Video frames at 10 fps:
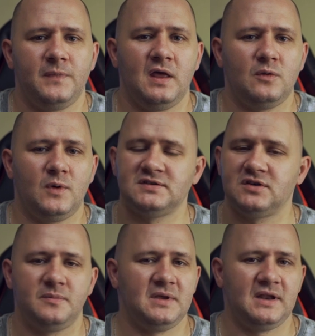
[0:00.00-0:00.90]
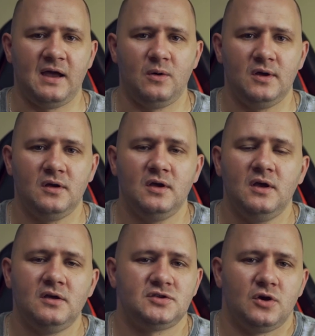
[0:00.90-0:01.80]
otherwise it's going to be an hour.
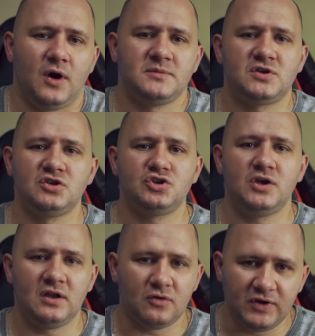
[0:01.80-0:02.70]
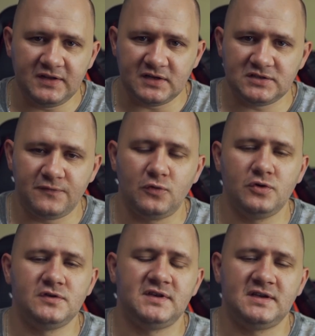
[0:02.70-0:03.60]
So I'm just going to show you how to retouch the floor
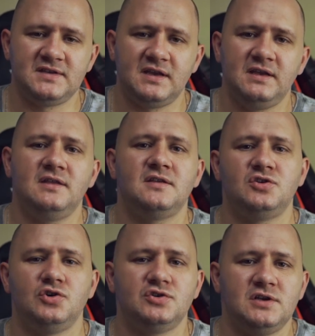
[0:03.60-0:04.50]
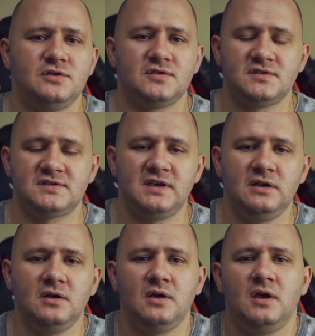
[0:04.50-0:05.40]
using a technique that you usually use on
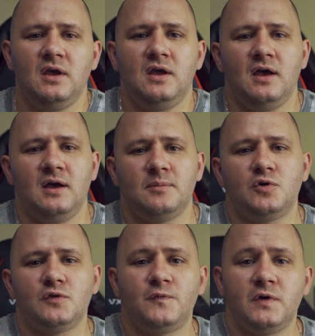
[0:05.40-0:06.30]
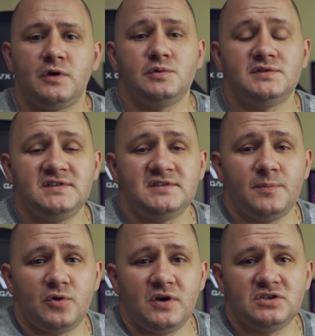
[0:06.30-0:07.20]
skin, called frequency
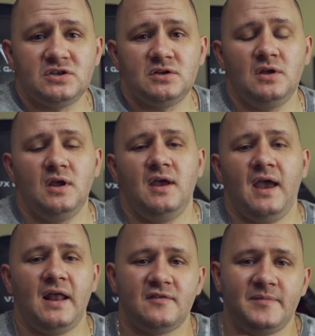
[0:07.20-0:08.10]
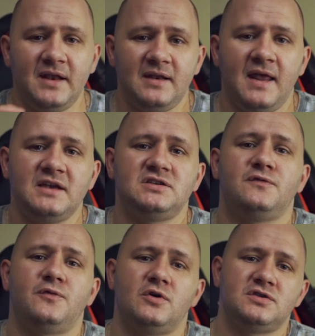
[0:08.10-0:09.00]
separation. And I've made an action
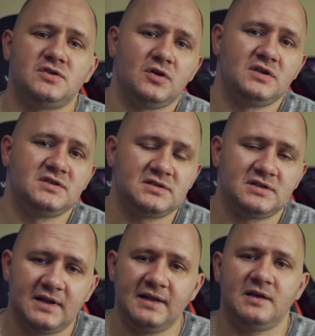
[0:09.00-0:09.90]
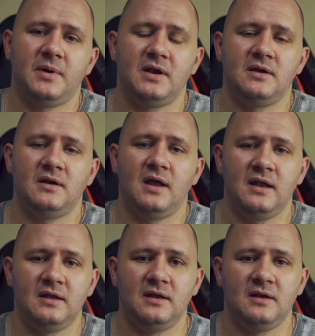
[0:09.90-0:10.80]
for it, so you can just click a button
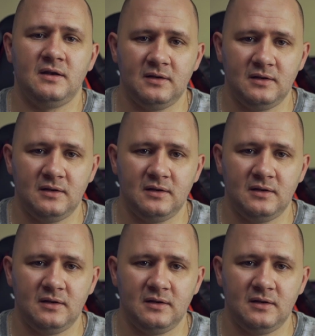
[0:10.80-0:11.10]
and then